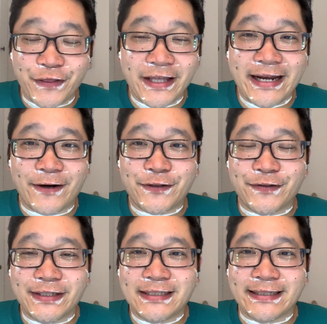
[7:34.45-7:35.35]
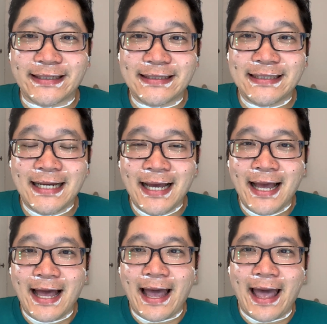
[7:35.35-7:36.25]
characteristics.
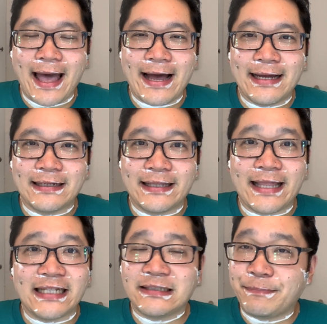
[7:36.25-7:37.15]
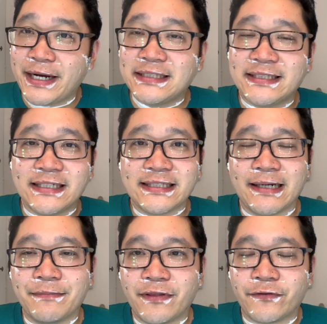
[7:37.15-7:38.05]
And that spice does
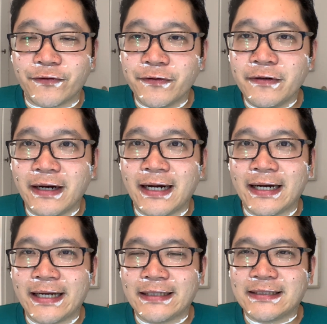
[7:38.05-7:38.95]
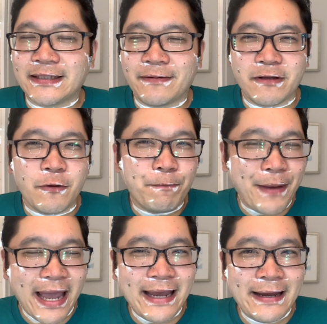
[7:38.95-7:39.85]
come through. It's, you know,
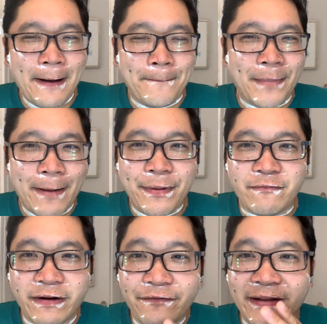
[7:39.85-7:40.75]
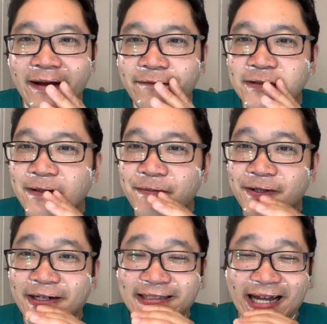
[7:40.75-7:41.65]
bay might be a red flag for some of you
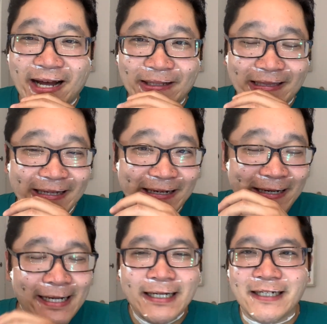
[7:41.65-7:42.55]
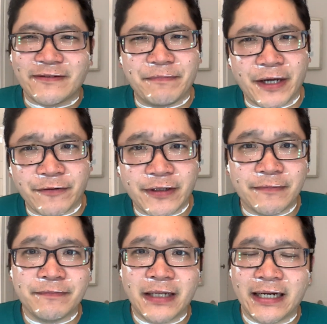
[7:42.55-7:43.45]
guys out there because of bay
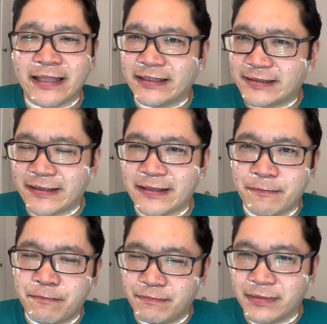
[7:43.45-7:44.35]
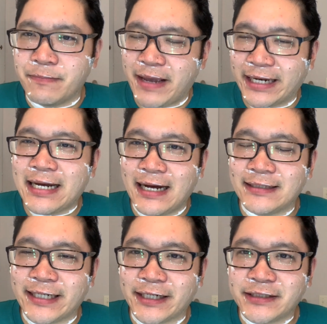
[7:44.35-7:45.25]
rum. I think it's the main
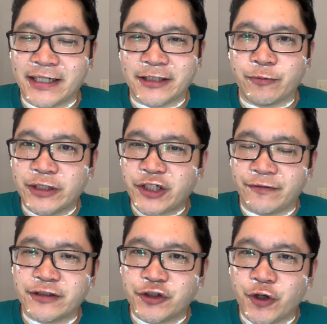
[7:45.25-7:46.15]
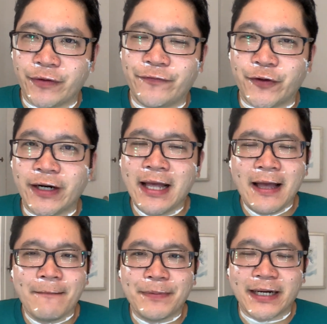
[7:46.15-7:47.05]
context us wet shavers know it for.
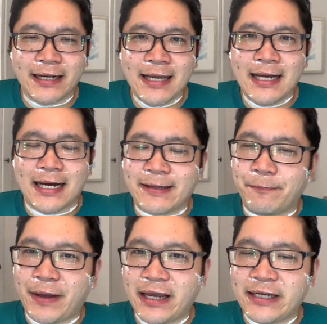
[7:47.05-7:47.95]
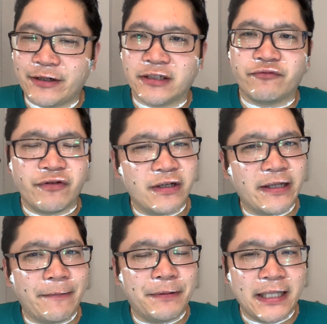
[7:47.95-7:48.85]
But I think bay here is
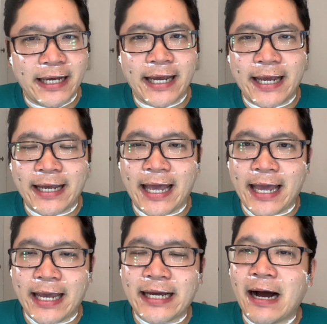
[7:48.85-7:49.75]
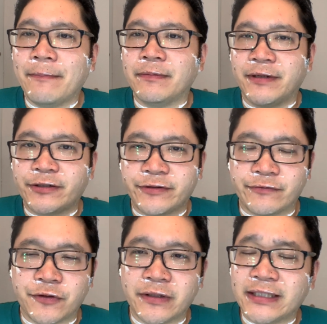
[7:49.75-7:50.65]
really playing a complementary
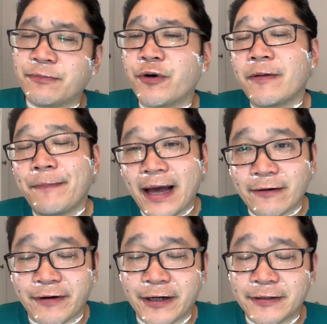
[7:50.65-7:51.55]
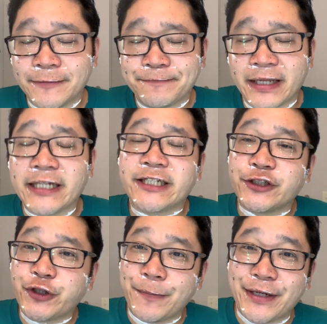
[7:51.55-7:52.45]
role. It's more in the background. It's
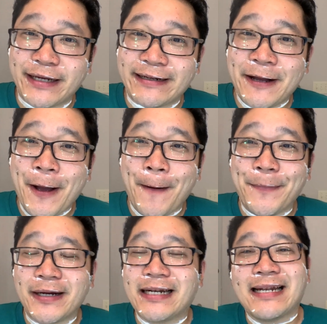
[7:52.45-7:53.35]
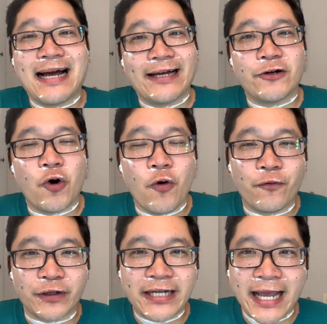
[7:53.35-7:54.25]
contributing, but not
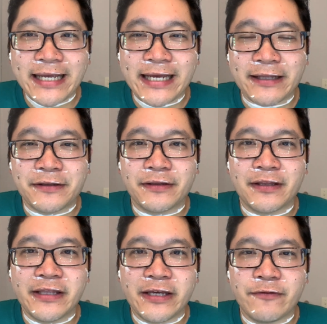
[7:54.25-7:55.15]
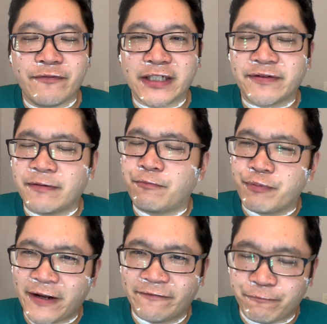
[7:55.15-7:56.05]
overtaking the rest of the
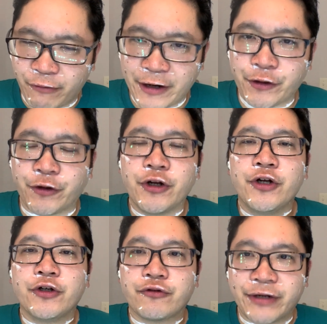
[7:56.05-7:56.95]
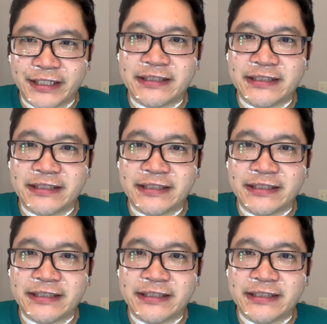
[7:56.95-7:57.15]
kind of brighter green